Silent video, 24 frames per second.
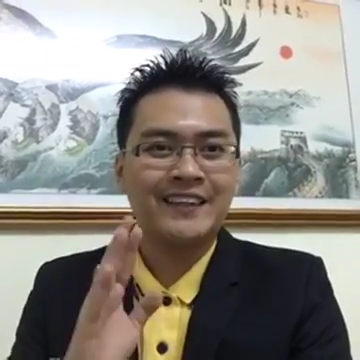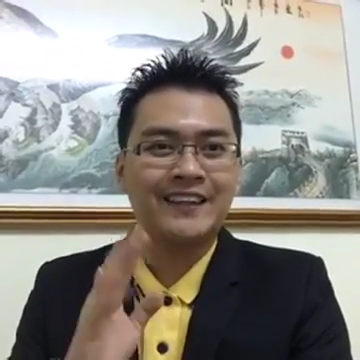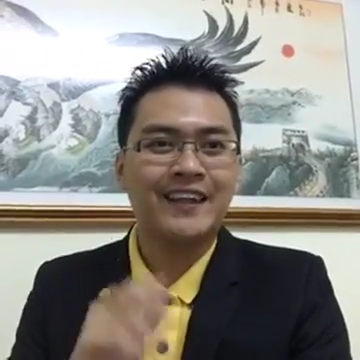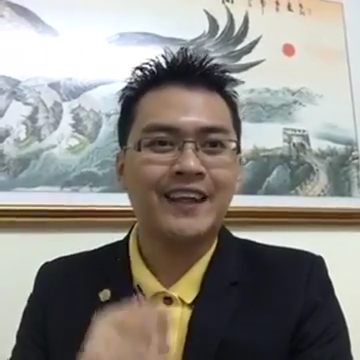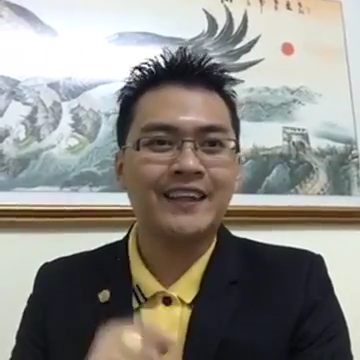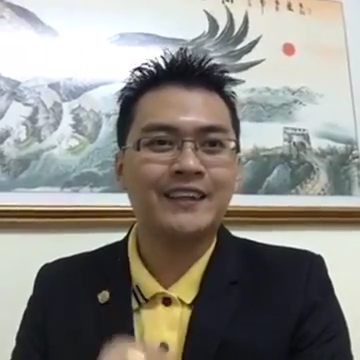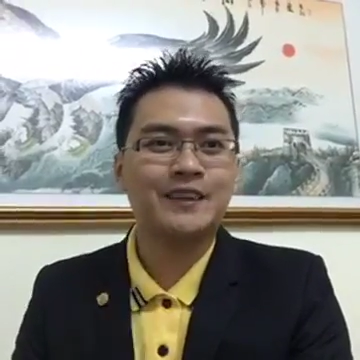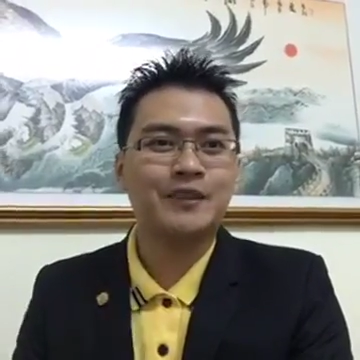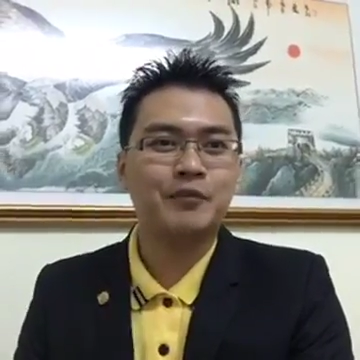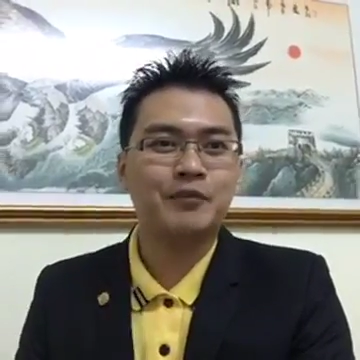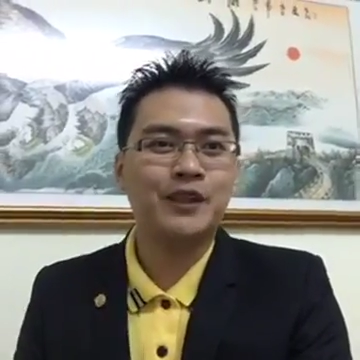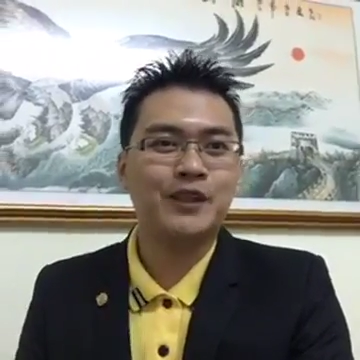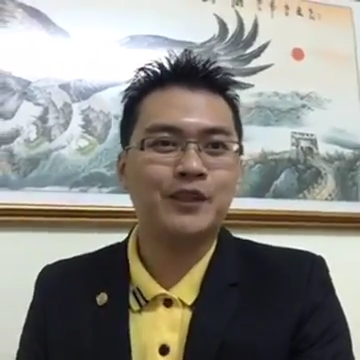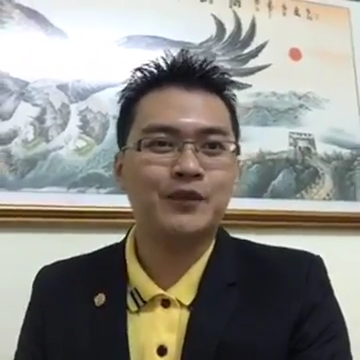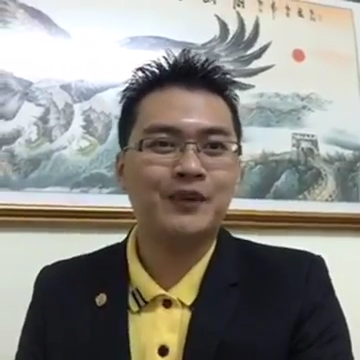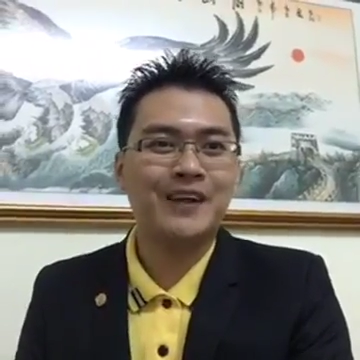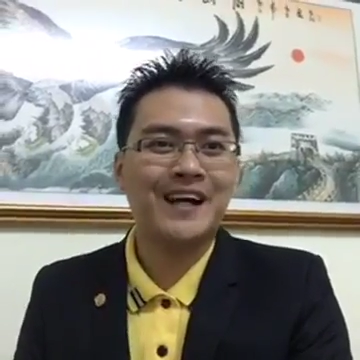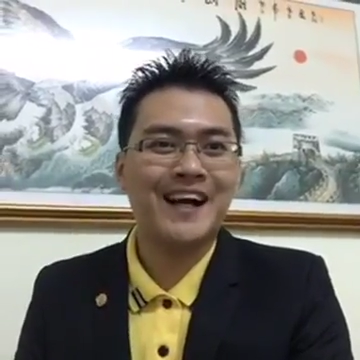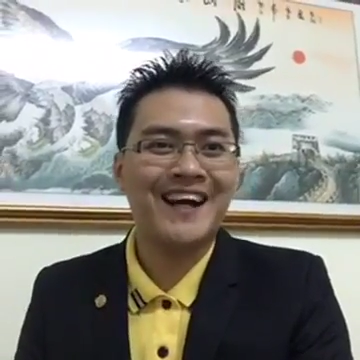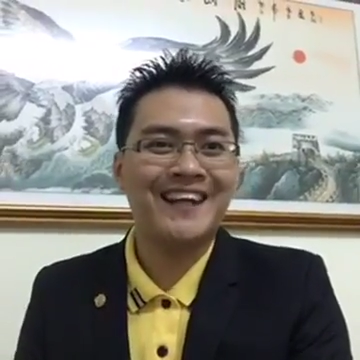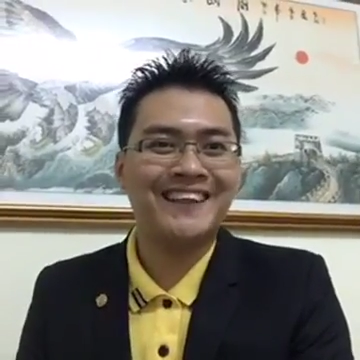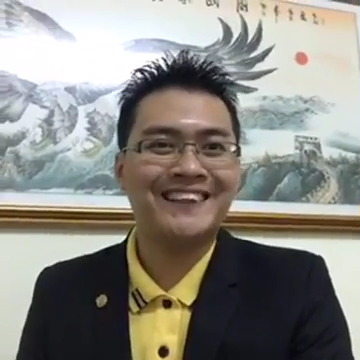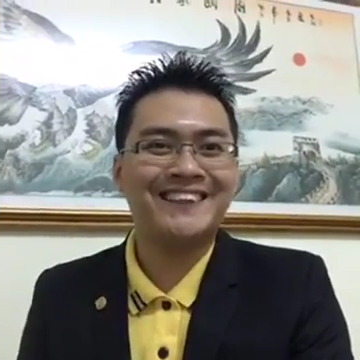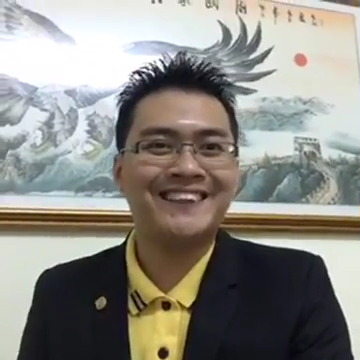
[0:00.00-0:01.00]
Nice to meet you
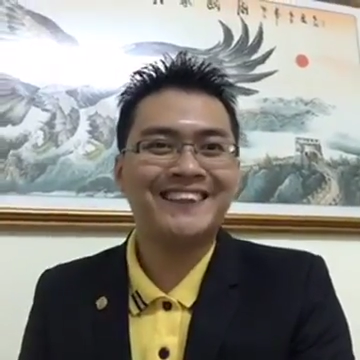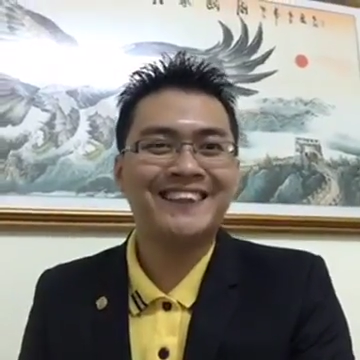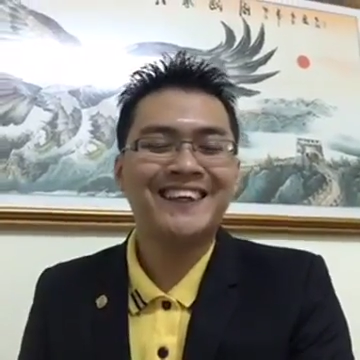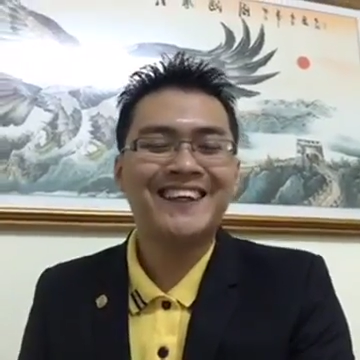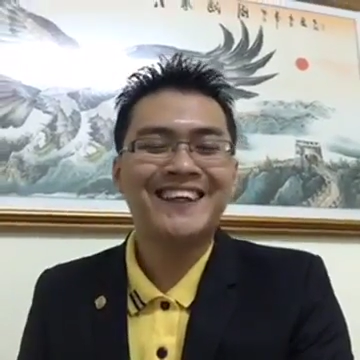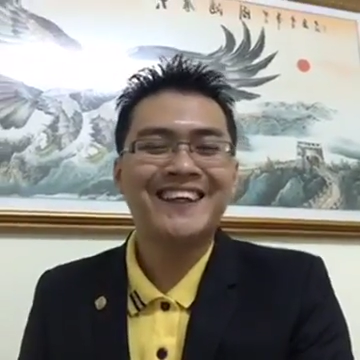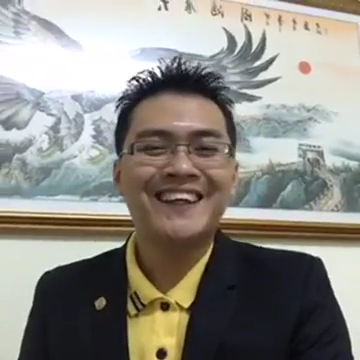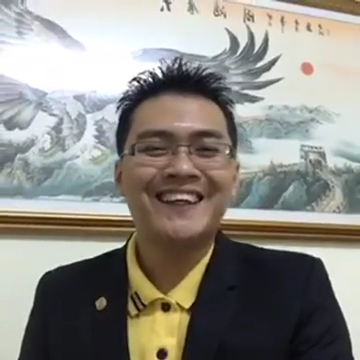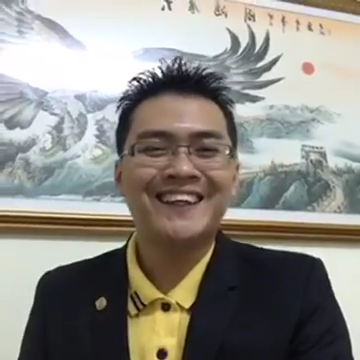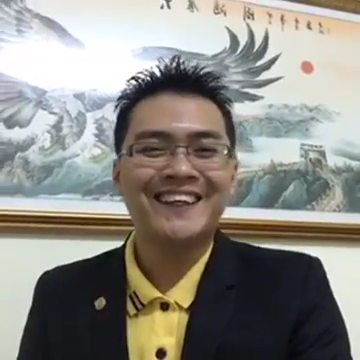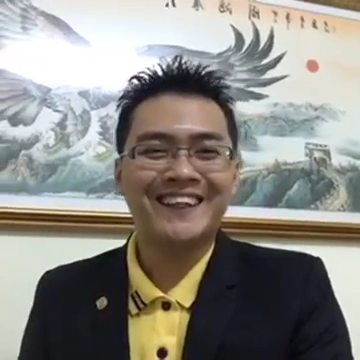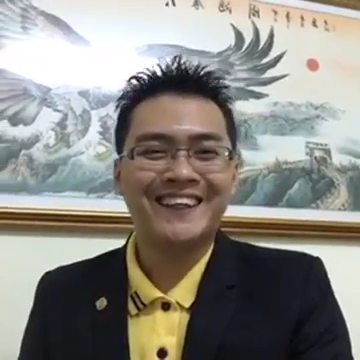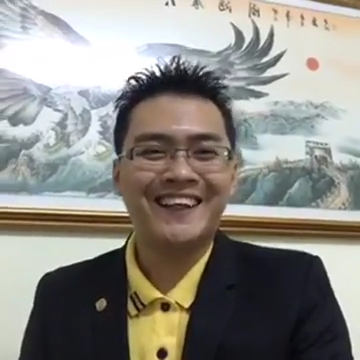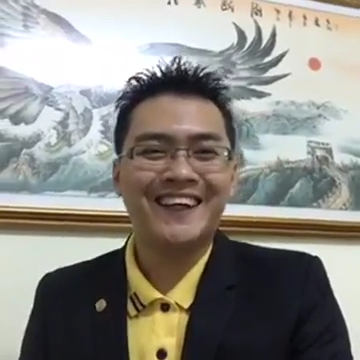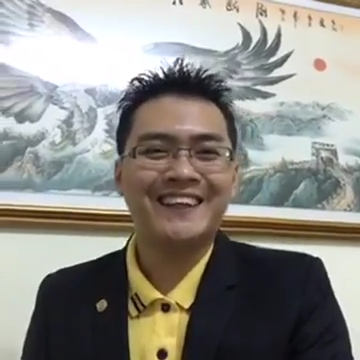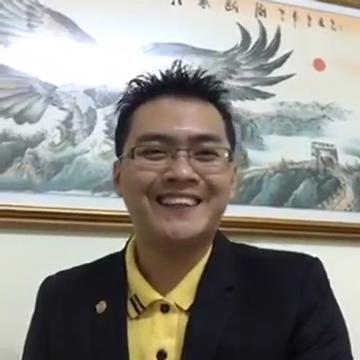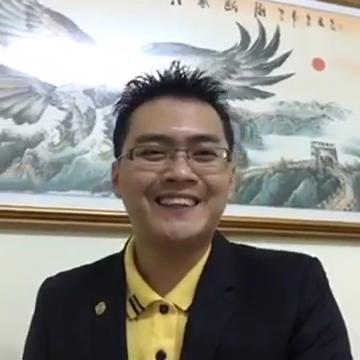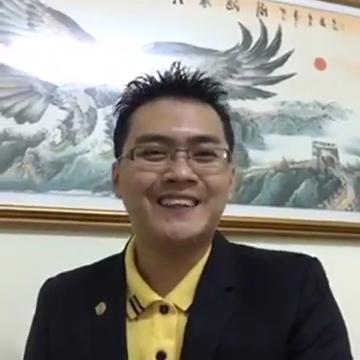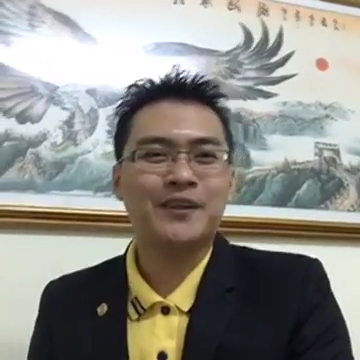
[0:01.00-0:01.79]
guys again.